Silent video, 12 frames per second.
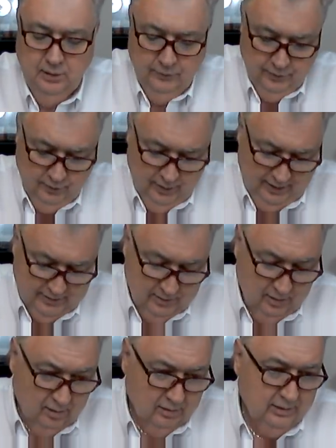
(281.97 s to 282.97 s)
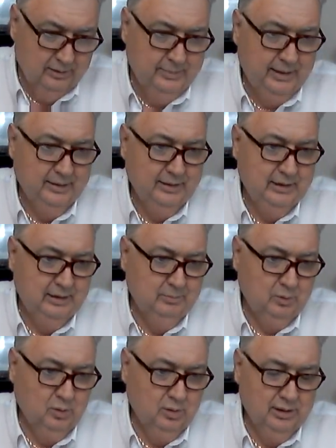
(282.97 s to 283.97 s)
They're not talking about it
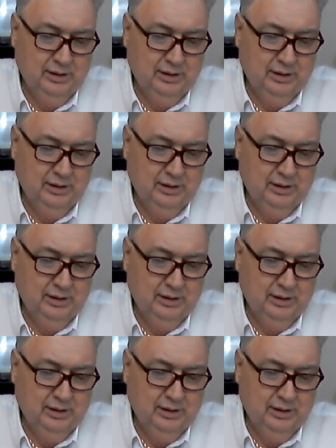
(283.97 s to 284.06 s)
anymore.